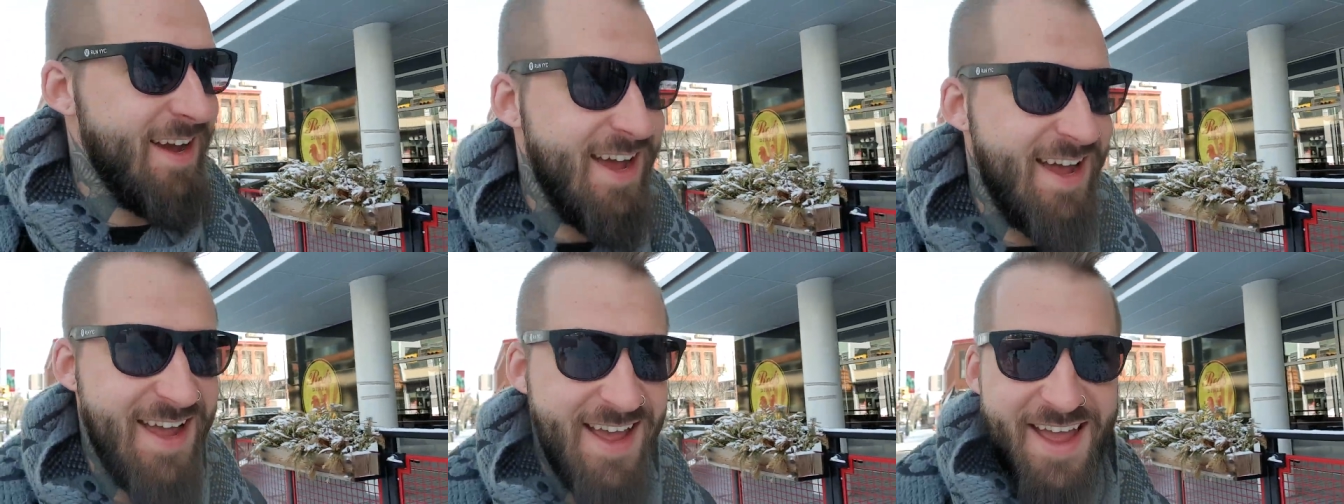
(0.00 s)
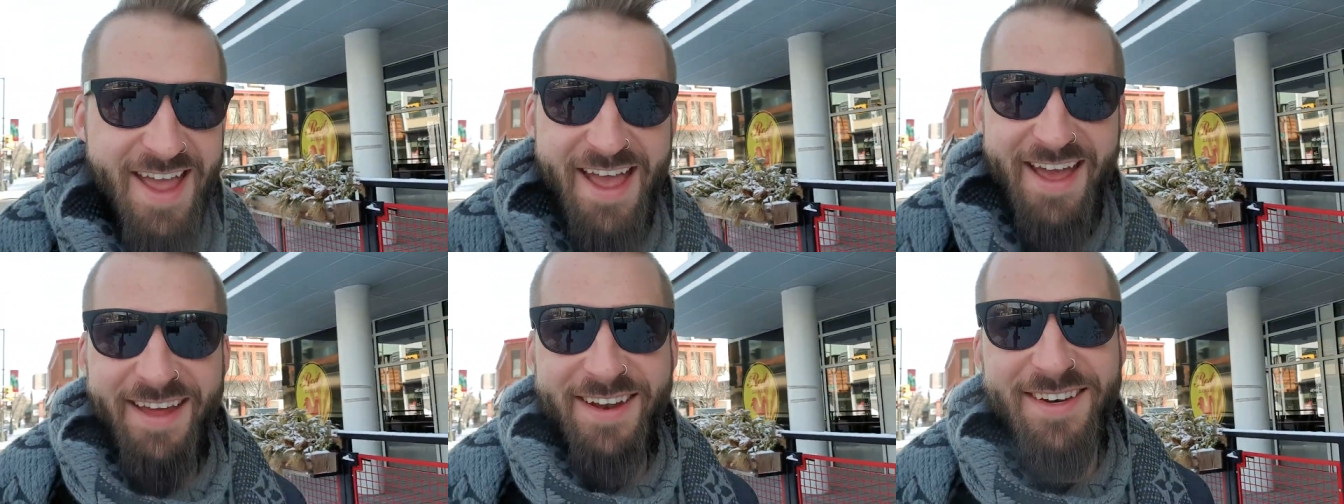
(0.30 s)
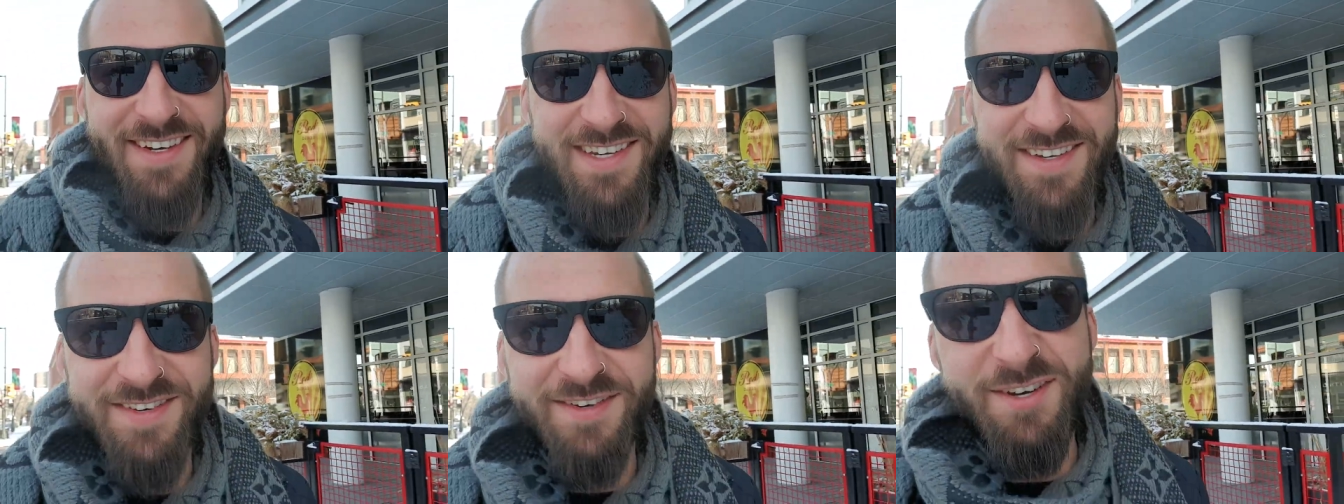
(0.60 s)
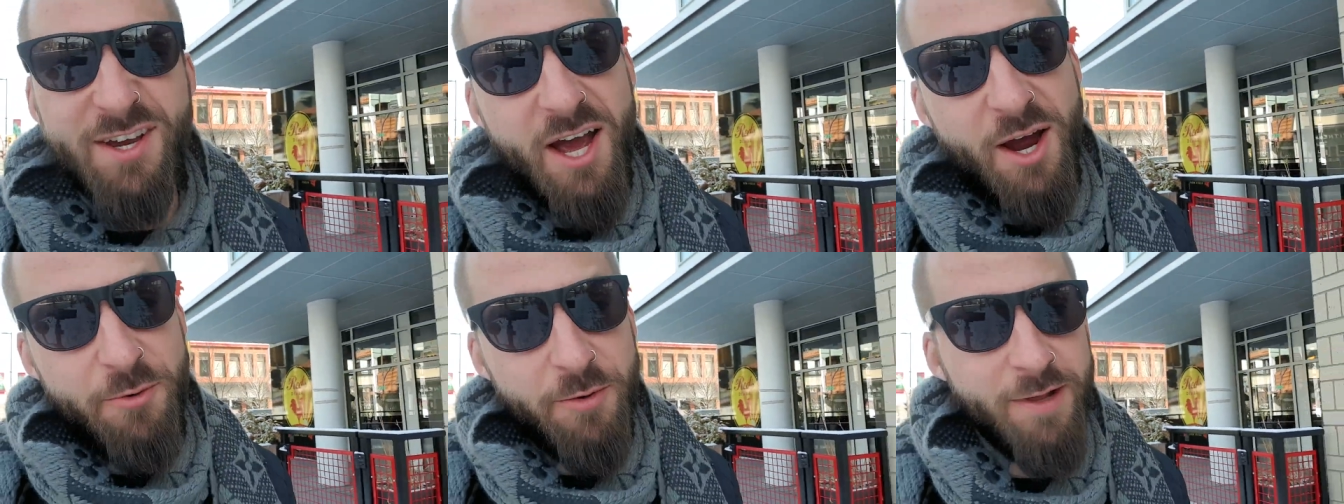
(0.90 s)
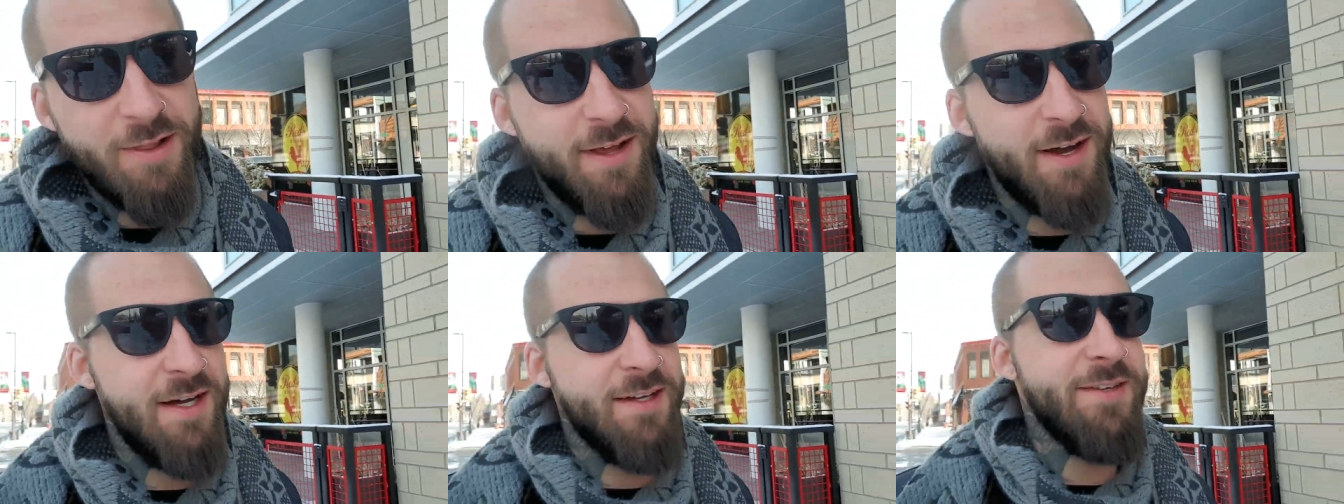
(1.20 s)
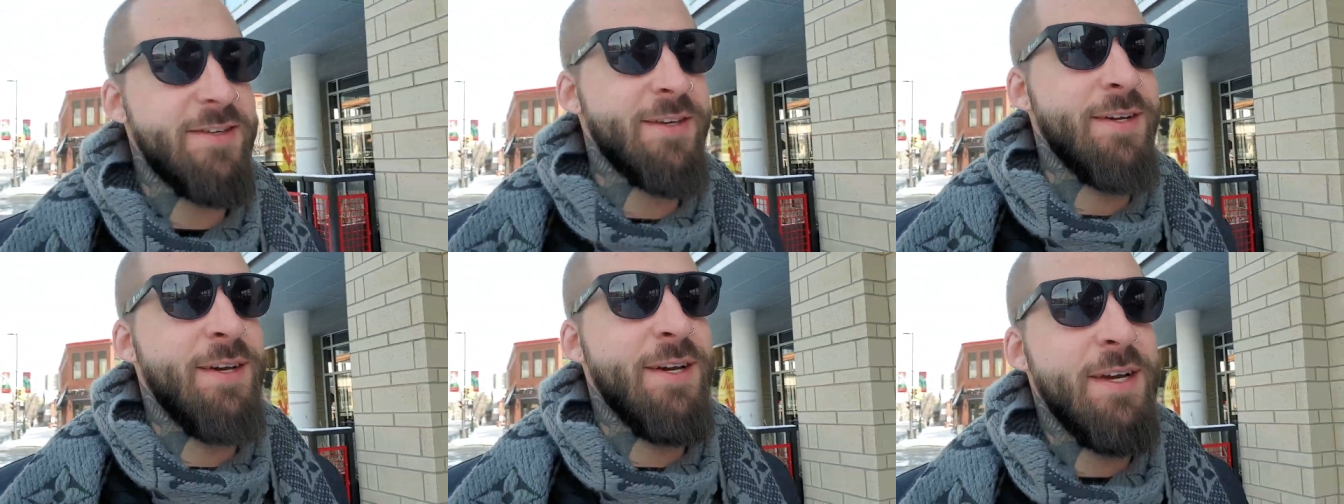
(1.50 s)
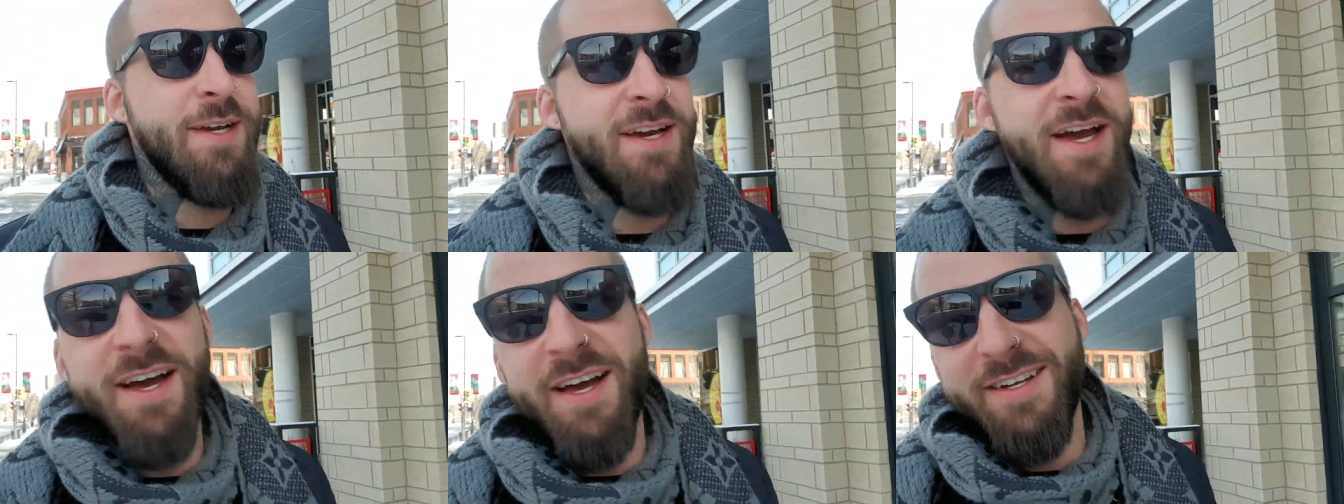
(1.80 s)
and I realized
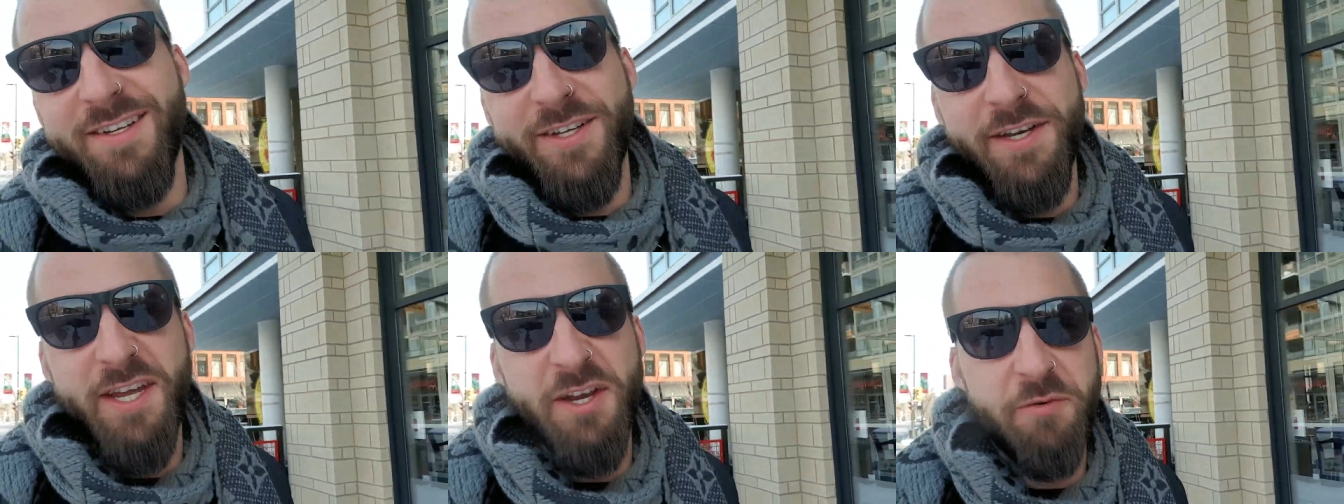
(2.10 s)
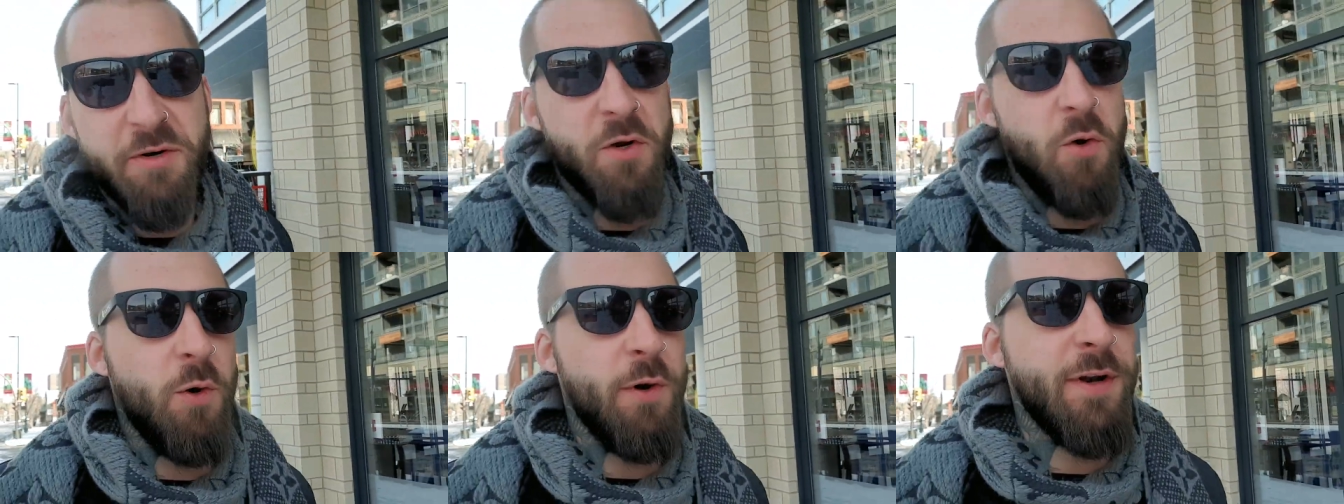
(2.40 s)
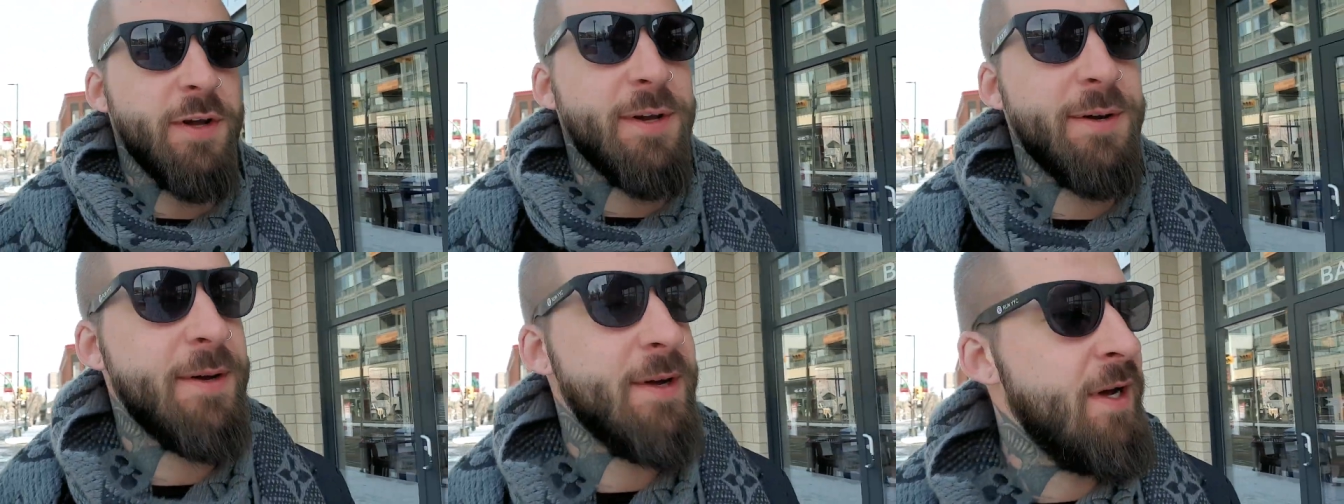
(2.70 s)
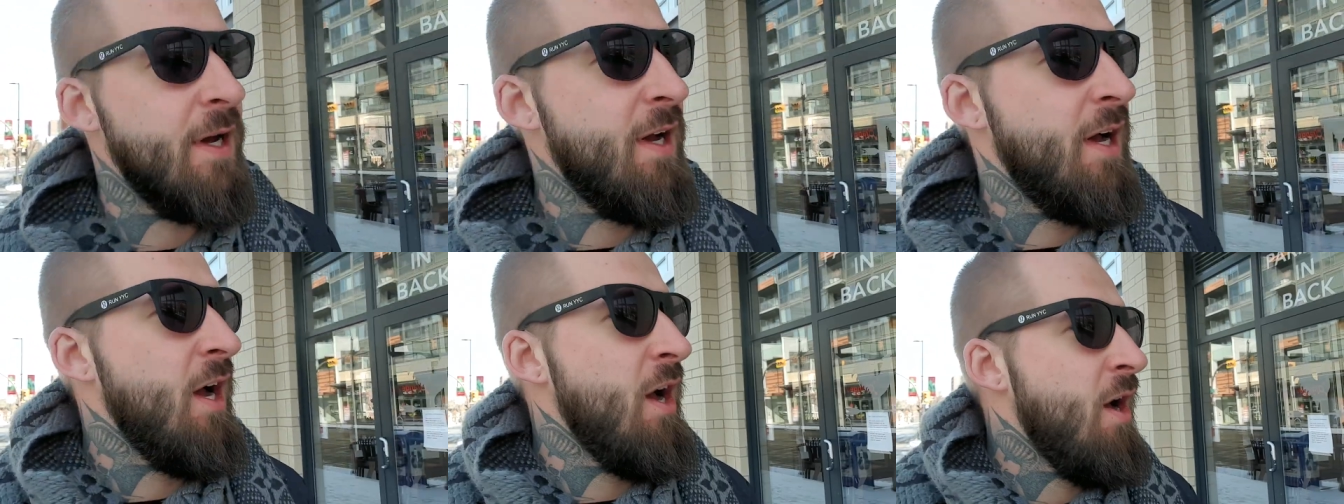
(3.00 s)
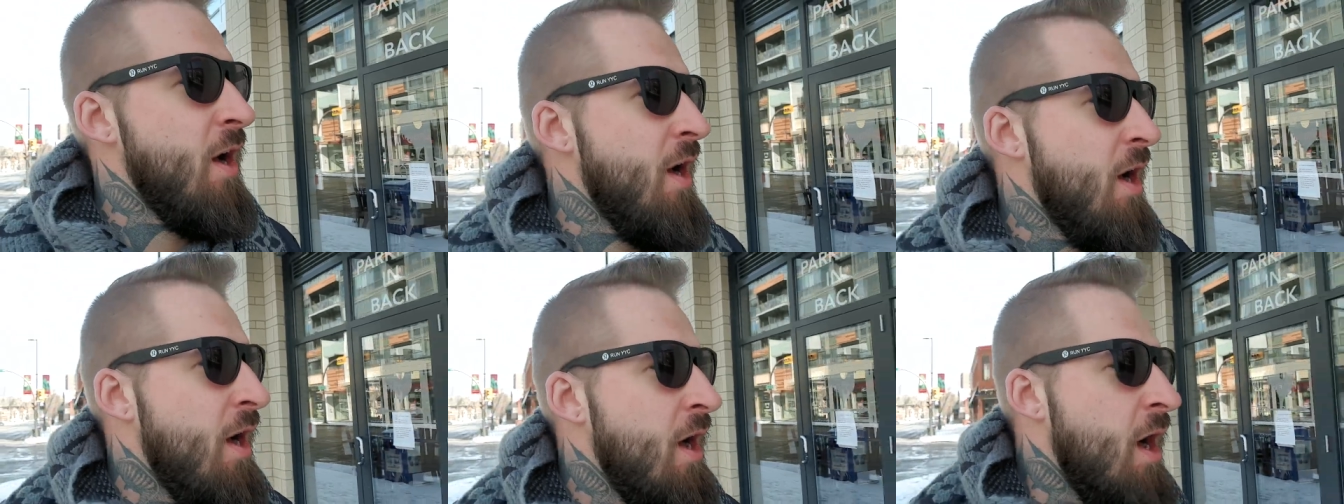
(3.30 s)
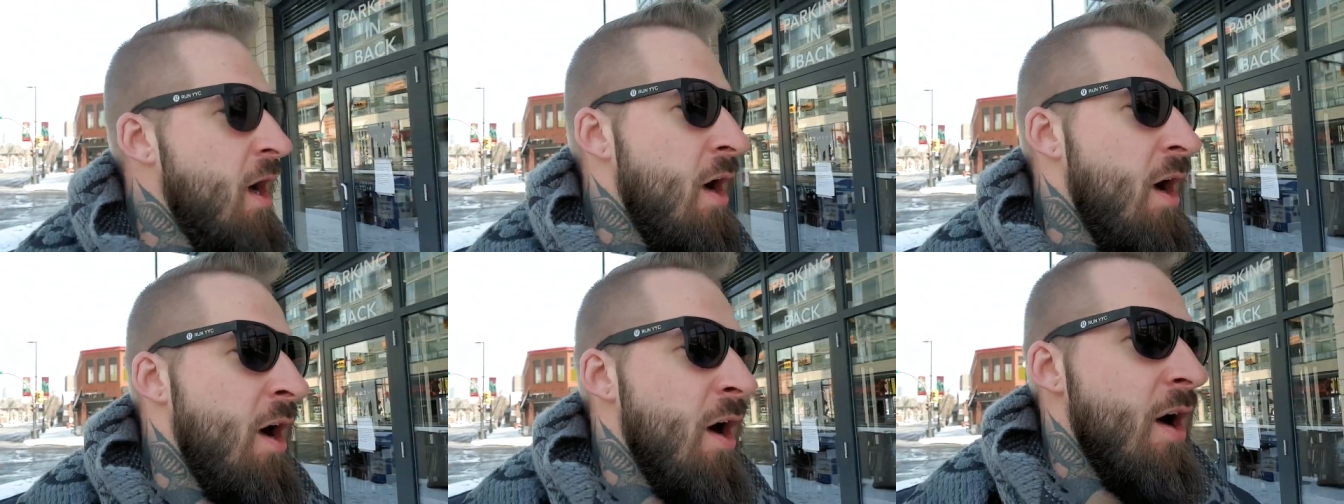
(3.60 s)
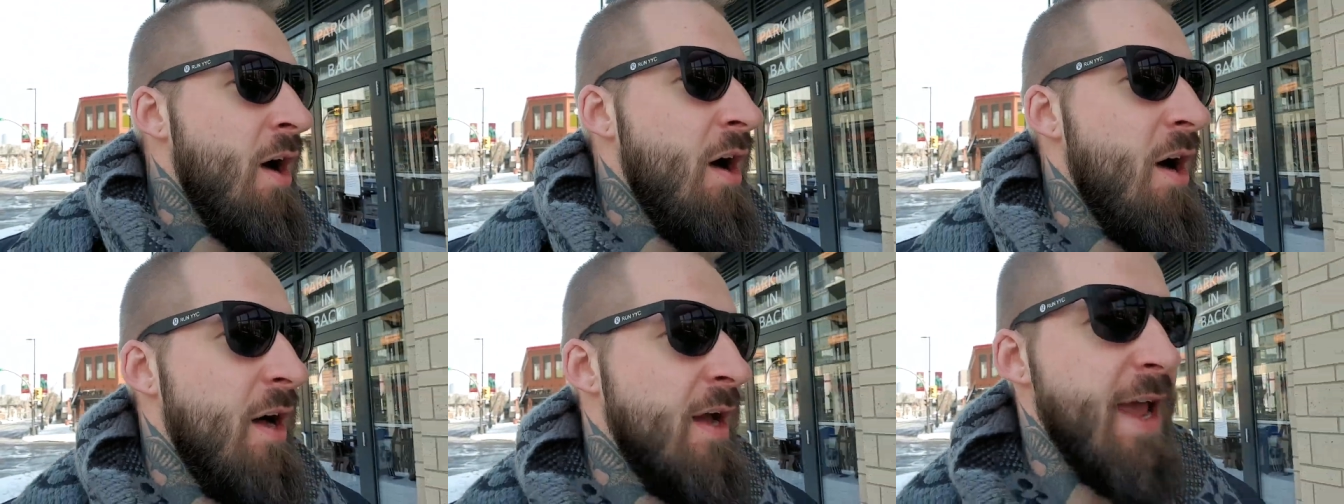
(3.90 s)
I didn't hit record.
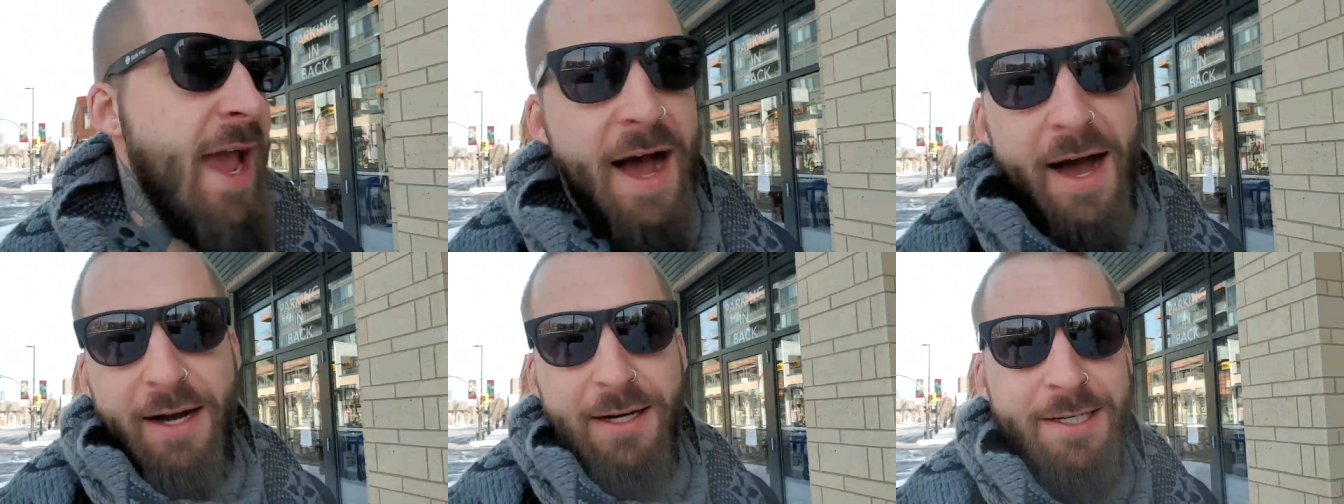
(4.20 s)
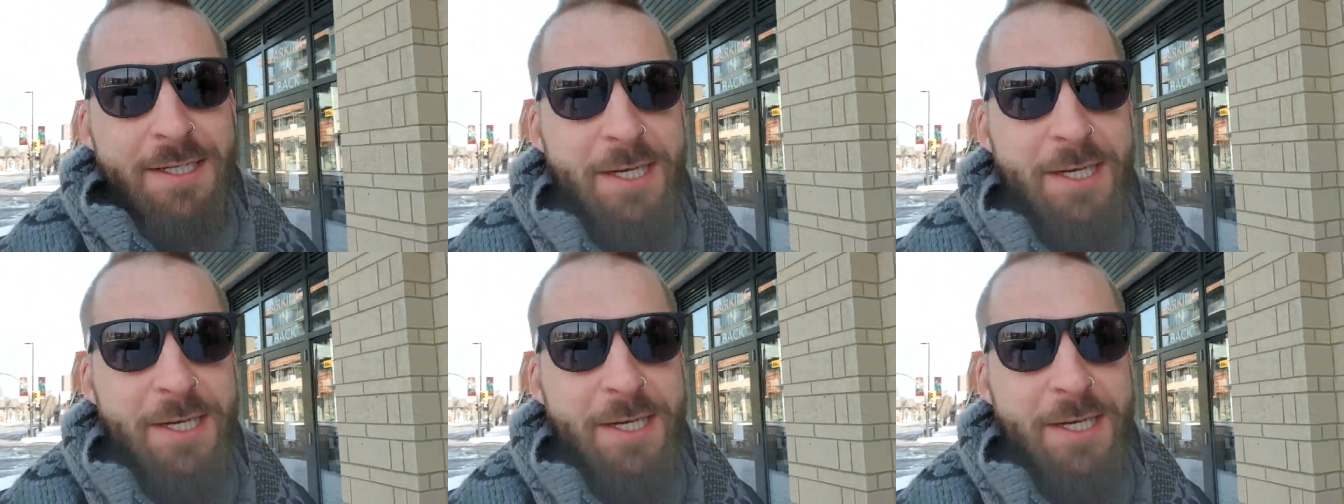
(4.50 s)
Yeah.